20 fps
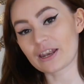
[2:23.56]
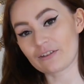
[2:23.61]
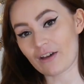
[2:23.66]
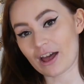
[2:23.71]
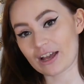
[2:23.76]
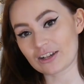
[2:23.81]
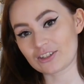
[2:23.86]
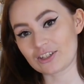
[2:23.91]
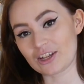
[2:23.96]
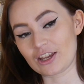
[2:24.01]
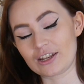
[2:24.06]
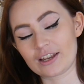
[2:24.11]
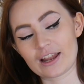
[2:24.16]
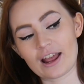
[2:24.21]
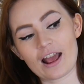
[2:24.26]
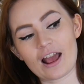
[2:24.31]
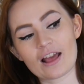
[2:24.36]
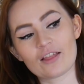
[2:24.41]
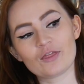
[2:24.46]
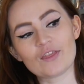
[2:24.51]
of action.
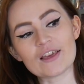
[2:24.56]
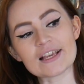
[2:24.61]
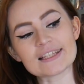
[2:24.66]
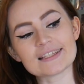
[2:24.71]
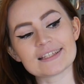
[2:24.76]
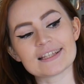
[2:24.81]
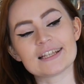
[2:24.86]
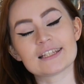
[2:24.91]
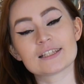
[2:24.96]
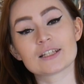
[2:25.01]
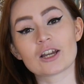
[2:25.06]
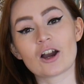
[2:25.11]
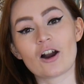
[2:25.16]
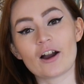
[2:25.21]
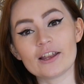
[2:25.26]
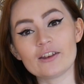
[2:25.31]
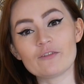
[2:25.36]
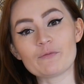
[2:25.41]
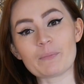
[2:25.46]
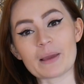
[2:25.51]
This is
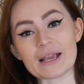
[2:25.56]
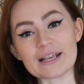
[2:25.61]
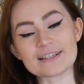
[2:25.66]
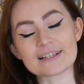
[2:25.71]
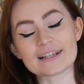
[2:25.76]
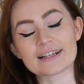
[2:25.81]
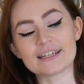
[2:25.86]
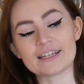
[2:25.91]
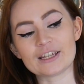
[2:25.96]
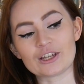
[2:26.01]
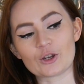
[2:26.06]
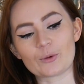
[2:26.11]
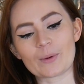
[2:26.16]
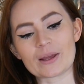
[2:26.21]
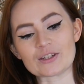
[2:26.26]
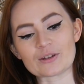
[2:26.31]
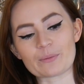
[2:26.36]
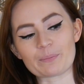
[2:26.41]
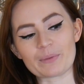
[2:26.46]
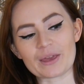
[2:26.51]
kind of basically going to
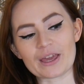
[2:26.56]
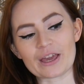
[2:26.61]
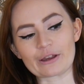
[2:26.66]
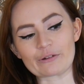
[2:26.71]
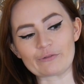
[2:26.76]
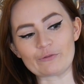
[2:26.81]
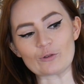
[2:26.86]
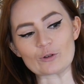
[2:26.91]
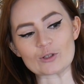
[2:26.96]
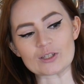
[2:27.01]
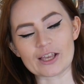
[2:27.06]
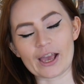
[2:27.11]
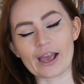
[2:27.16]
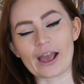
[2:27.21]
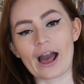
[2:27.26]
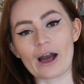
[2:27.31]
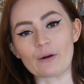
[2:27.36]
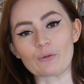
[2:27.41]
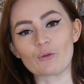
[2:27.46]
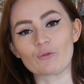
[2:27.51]
end up being a
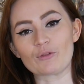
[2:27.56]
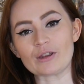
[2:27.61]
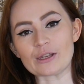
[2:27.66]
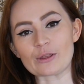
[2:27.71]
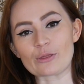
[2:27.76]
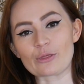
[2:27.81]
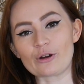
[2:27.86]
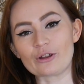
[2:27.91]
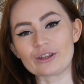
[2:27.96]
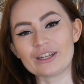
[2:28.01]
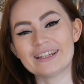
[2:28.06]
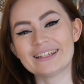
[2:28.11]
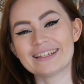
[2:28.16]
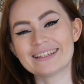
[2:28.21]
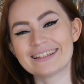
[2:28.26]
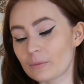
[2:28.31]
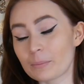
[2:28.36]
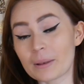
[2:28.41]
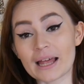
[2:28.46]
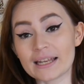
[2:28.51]
48-hour readathon.
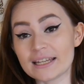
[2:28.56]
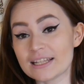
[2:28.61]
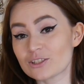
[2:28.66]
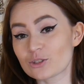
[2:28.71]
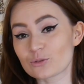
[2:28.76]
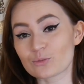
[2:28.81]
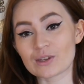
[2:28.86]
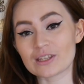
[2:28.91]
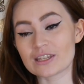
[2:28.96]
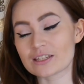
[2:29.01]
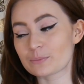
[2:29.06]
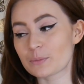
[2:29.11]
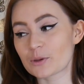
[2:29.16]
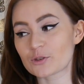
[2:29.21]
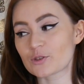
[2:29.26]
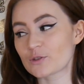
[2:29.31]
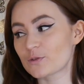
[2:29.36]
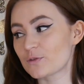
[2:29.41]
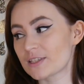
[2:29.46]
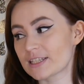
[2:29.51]
The plan is to read as
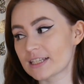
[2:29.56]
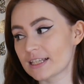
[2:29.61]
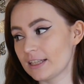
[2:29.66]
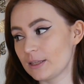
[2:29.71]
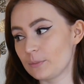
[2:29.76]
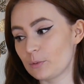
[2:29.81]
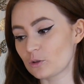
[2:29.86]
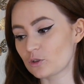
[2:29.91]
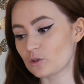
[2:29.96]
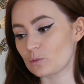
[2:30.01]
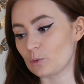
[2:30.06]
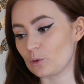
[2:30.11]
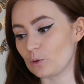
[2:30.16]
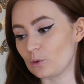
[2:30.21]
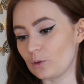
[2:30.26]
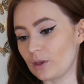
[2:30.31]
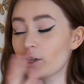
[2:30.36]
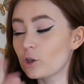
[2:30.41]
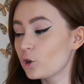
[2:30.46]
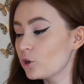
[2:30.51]
much as physically
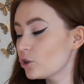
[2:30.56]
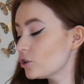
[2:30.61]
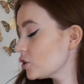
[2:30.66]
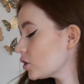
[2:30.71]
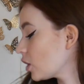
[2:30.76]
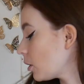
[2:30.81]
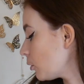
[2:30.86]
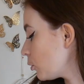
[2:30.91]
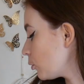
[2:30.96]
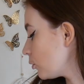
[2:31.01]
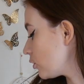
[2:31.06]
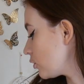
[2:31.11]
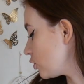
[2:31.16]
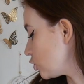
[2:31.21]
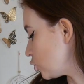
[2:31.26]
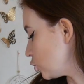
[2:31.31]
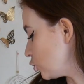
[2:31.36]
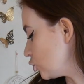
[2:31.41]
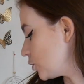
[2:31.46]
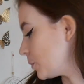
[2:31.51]
possible. I could start with one of the
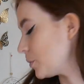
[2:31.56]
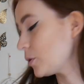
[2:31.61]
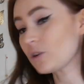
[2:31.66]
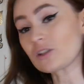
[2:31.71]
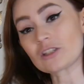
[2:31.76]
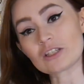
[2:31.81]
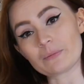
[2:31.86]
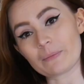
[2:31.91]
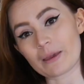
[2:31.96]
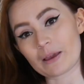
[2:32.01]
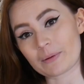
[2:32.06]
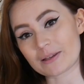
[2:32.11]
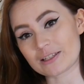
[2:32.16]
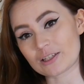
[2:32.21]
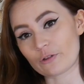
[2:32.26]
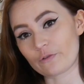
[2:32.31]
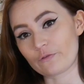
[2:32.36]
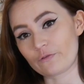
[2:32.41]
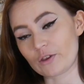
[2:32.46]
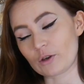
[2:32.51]
shorter books to make
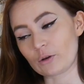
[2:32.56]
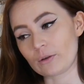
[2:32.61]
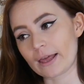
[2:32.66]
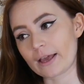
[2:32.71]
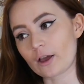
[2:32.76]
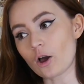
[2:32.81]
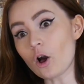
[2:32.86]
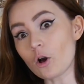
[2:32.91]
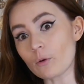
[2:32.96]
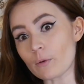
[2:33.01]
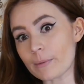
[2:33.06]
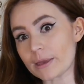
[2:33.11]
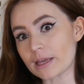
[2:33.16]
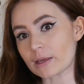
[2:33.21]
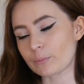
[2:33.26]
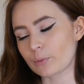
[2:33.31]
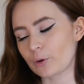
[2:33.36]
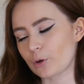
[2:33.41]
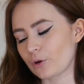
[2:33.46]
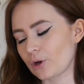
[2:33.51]
myself feel like, oh, we're
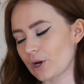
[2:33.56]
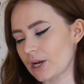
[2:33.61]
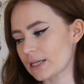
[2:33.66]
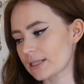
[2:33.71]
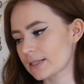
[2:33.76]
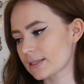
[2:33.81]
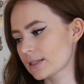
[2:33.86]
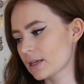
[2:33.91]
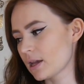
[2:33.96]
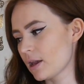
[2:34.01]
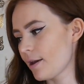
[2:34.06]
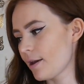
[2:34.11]
making progress.